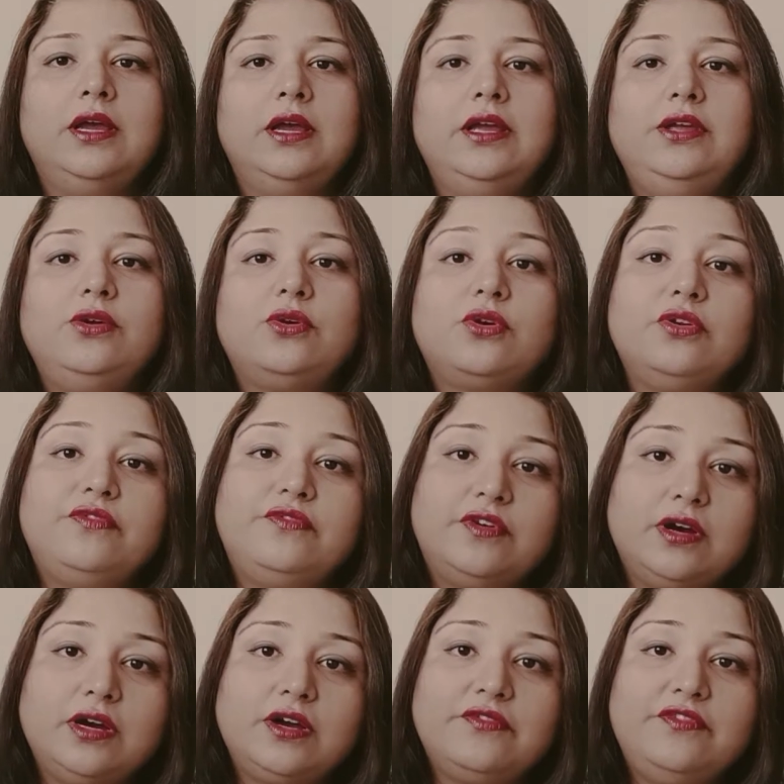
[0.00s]
You could
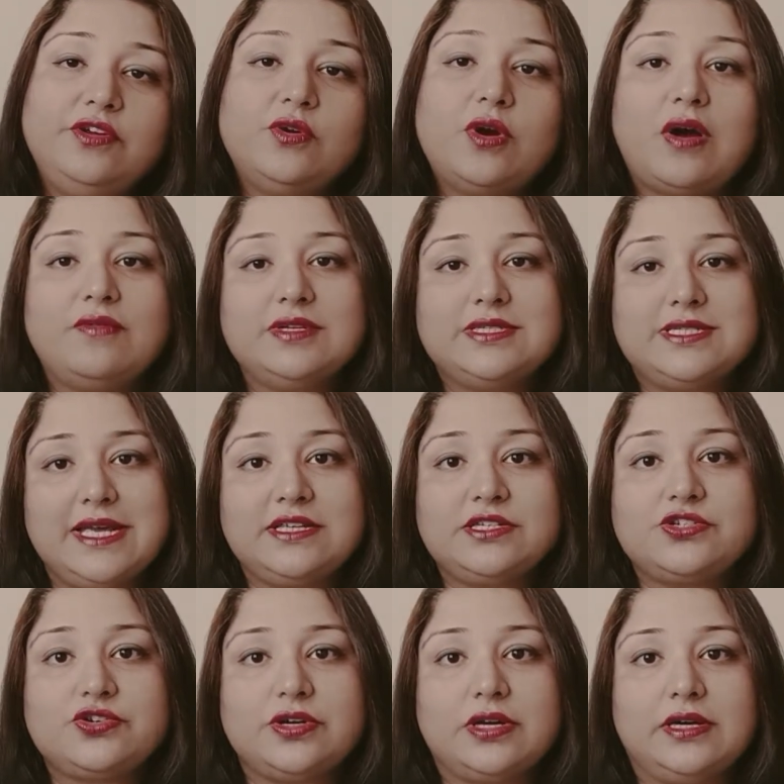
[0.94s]
work few hours
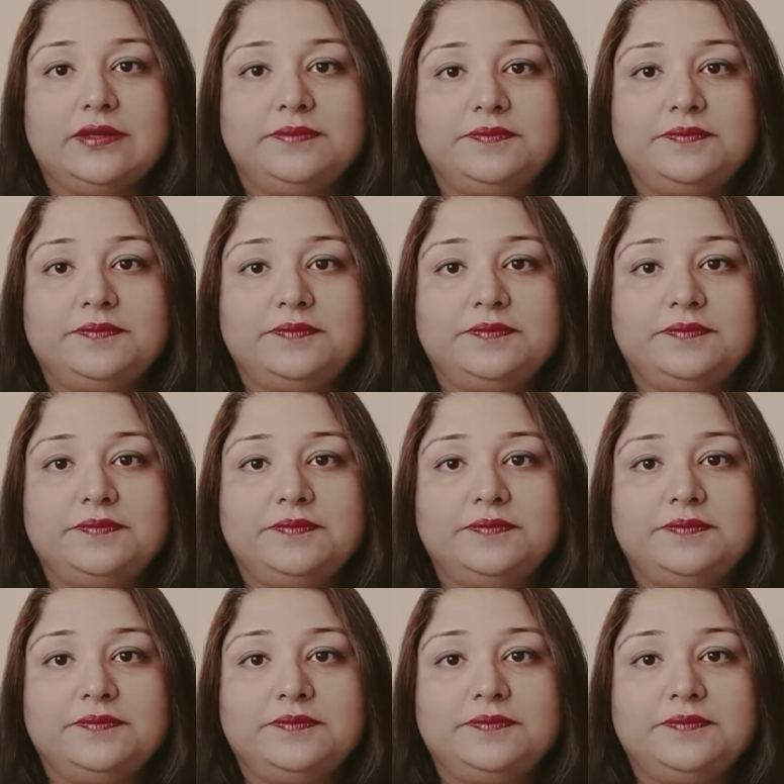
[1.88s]
extra